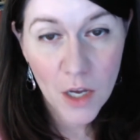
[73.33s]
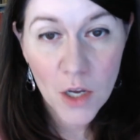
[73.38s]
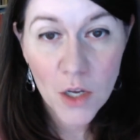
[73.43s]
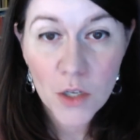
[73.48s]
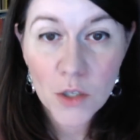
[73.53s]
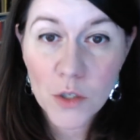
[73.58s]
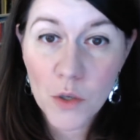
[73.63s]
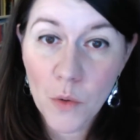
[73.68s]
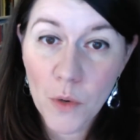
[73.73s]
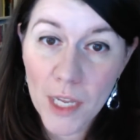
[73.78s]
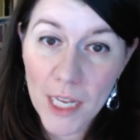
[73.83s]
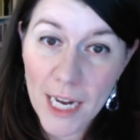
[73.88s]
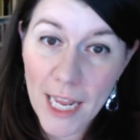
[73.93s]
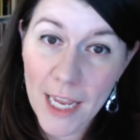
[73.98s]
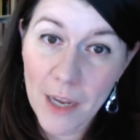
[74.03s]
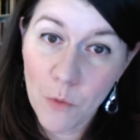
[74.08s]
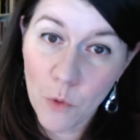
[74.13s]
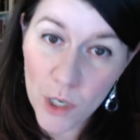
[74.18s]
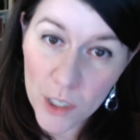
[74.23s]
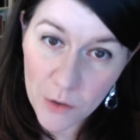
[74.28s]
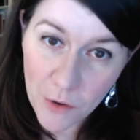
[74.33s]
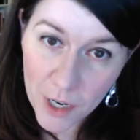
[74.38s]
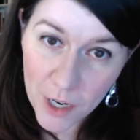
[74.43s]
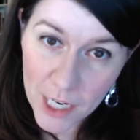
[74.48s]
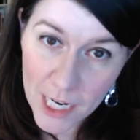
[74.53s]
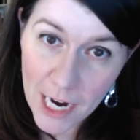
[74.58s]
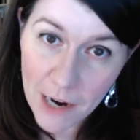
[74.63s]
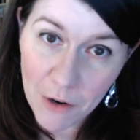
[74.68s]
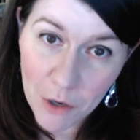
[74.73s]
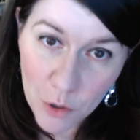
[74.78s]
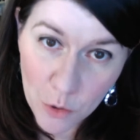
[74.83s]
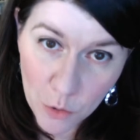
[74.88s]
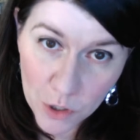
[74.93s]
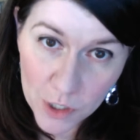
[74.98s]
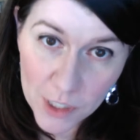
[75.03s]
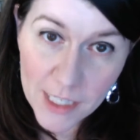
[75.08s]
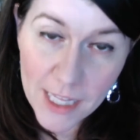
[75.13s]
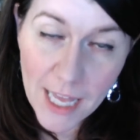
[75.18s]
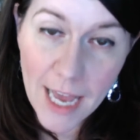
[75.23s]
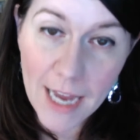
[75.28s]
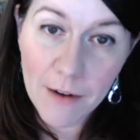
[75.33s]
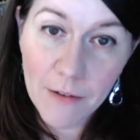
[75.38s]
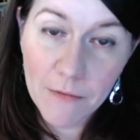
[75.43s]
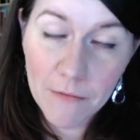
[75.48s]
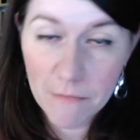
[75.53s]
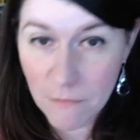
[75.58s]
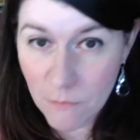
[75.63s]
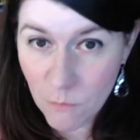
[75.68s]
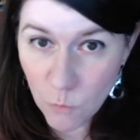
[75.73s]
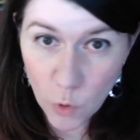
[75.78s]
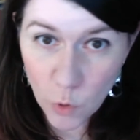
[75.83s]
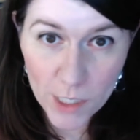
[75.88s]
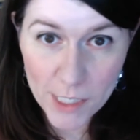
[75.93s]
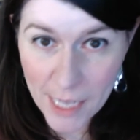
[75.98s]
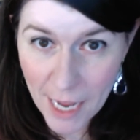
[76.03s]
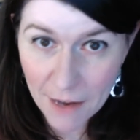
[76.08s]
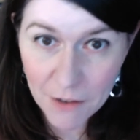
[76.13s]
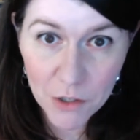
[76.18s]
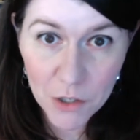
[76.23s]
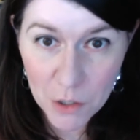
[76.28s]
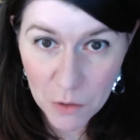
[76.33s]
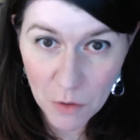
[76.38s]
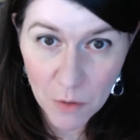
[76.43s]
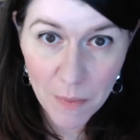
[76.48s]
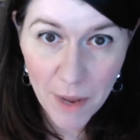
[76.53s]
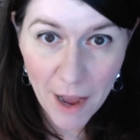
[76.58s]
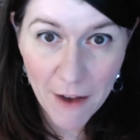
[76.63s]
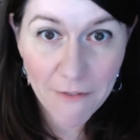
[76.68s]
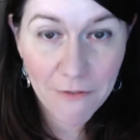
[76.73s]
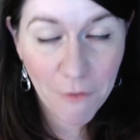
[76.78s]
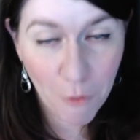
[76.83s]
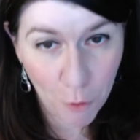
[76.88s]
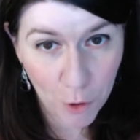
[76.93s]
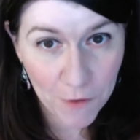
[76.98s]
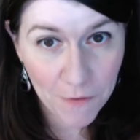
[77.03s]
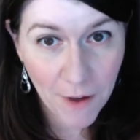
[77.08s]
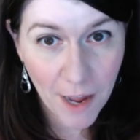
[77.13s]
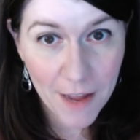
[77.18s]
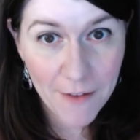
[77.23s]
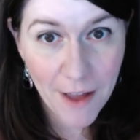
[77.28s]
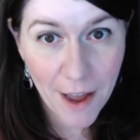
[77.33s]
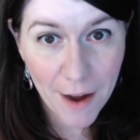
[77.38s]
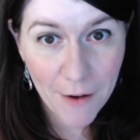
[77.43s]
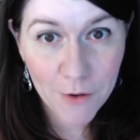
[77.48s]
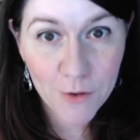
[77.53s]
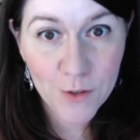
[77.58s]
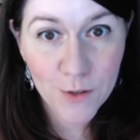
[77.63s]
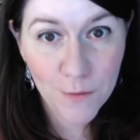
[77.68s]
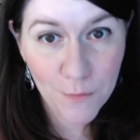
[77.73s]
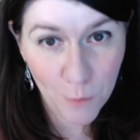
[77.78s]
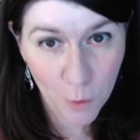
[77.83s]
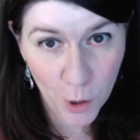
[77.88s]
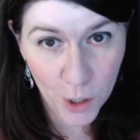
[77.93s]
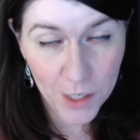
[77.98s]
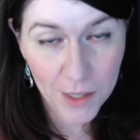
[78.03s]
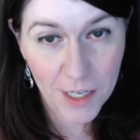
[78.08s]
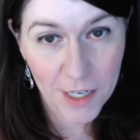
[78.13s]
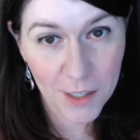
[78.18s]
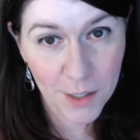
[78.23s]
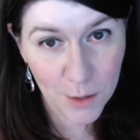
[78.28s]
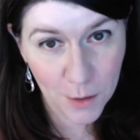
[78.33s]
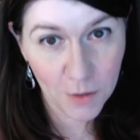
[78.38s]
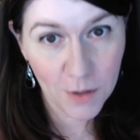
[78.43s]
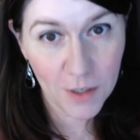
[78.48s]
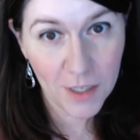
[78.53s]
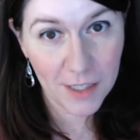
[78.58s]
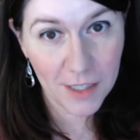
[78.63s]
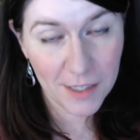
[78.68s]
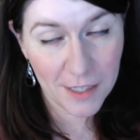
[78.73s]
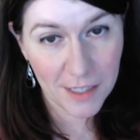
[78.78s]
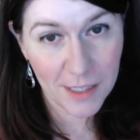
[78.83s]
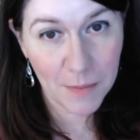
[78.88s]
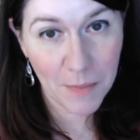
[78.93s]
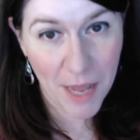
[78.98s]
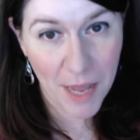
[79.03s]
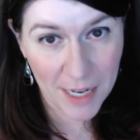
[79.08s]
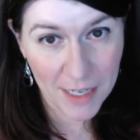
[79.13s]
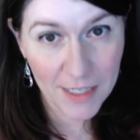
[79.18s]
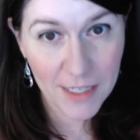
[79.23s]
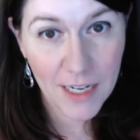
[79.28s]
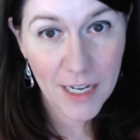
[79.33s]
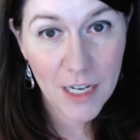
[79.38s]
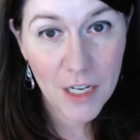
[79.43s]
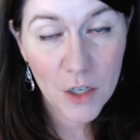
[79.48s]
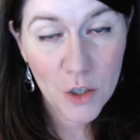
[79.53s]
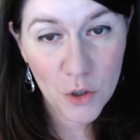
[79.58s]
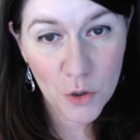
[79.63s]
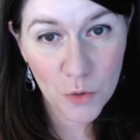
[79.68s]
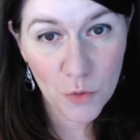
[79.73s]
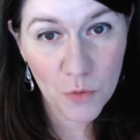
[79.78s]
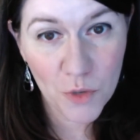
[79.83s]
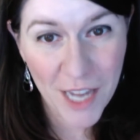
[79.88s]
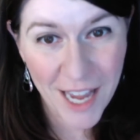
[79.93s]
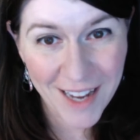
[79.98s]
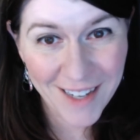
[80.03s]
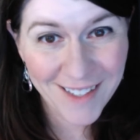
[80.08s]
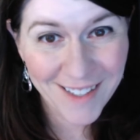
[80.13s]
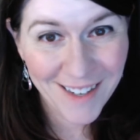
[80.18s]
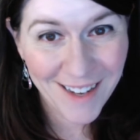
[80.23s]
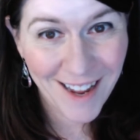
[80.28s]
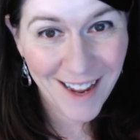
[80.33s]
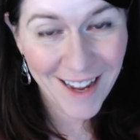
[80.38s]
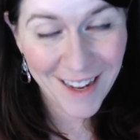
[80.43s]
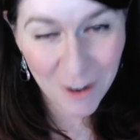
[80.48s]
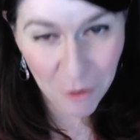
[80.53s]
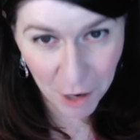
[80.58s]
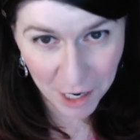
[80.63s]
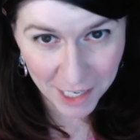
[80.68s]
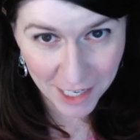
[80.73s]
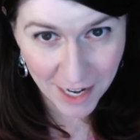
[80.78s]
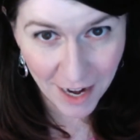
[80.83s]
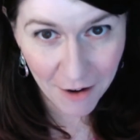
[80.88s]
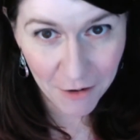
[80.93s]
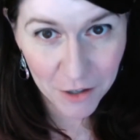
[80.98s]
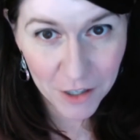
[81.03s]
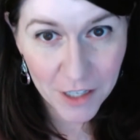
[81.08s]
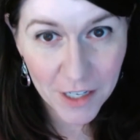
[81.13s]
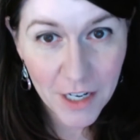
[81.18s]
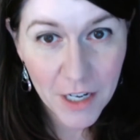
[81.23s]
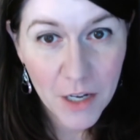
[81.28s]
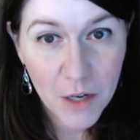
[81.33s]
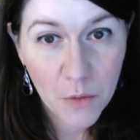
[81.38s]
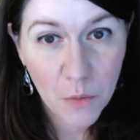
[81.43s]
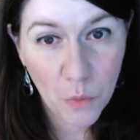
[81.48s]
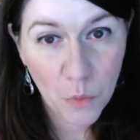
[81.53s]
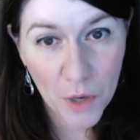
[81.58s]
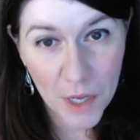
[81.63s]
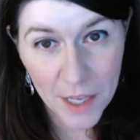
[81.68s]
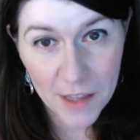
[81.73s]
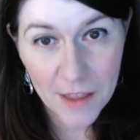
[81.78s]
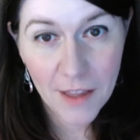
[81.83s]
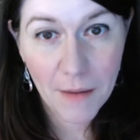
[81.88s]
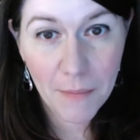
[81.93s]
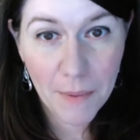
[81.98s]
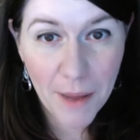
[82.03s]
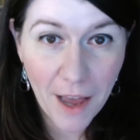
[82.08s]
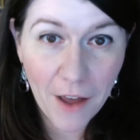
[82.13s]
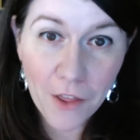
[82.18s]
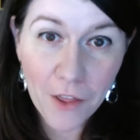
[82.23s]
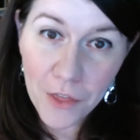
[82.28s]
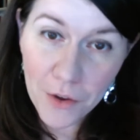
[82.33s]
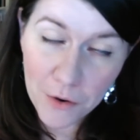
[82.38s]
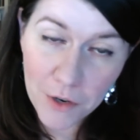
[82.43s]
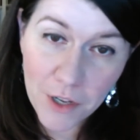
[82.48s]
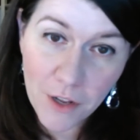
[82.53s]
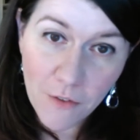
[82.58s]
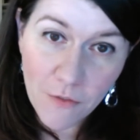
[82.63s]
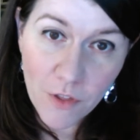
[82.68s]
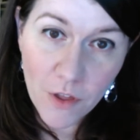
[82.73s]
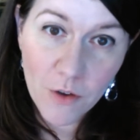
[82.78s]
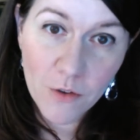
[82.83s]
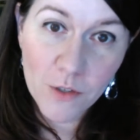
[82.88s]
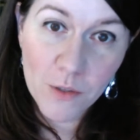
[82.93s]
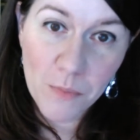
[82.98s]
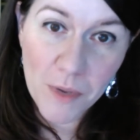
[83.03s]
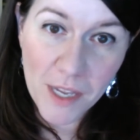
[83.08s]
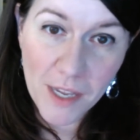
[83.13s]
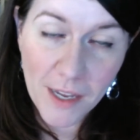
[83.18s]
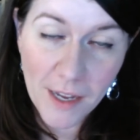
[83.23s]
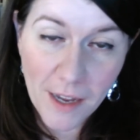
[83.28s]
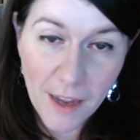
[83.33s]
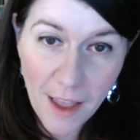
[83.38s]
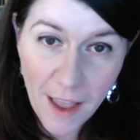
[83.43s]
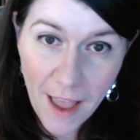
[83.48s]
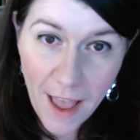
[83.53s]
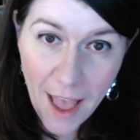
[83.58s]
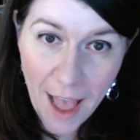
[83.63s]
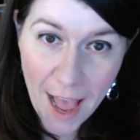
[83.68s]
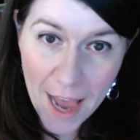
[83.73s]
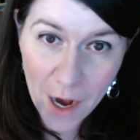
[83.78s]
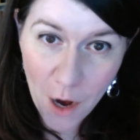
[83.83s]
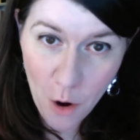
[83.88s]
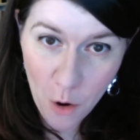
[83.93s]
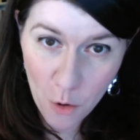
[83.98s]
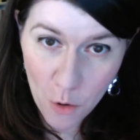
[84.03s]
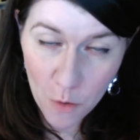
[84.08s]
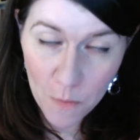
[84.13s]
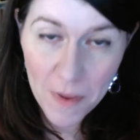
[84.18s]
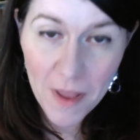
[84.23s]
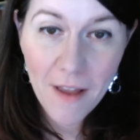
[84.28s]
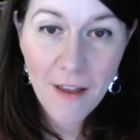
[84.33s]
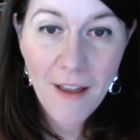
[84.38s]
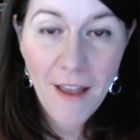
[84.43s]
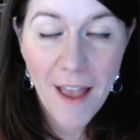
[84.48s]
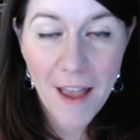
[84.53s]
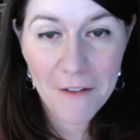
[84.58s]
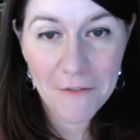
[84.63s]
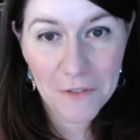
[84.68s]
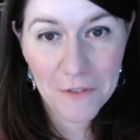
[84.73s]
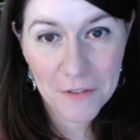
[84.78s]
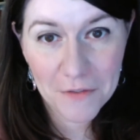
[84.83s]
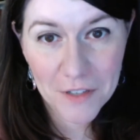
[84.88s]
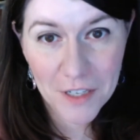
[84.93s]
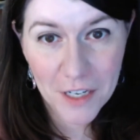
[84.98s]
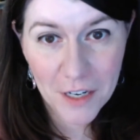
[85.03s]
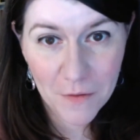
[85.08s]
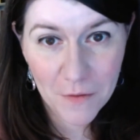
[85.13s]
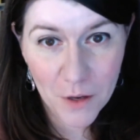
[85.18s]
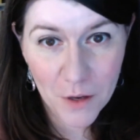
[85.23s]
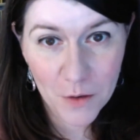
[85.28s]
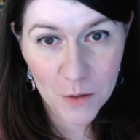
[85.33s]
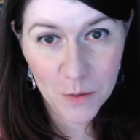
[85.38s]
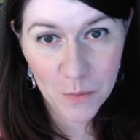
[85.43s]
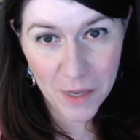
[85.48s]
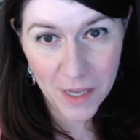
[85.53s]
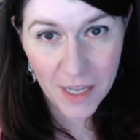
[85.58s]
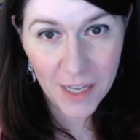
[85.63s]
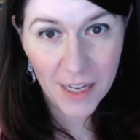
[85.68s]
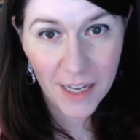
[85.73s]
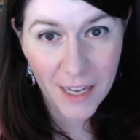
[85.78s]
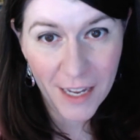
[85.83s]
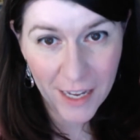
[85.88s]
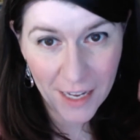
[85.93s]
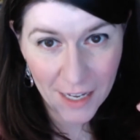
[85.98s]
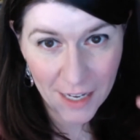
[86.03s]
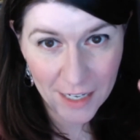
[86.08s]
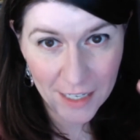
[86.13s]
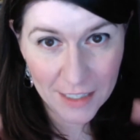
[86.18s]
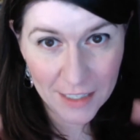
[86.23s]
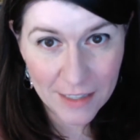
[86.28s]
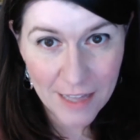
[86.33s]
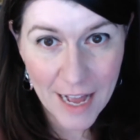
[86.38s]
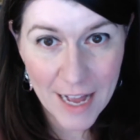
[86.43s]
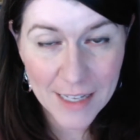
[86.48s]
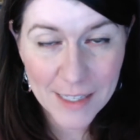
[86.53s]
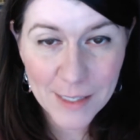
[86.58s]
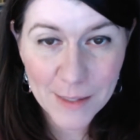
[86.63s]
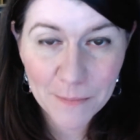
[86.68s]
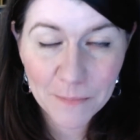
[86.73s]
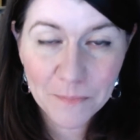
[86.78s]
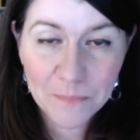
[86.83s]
So in a 1 credit hour course, that works out to about 45 hours of work that a student needs to spend to get a credit hour, with about 30 of those being at home and 15 of those being in class.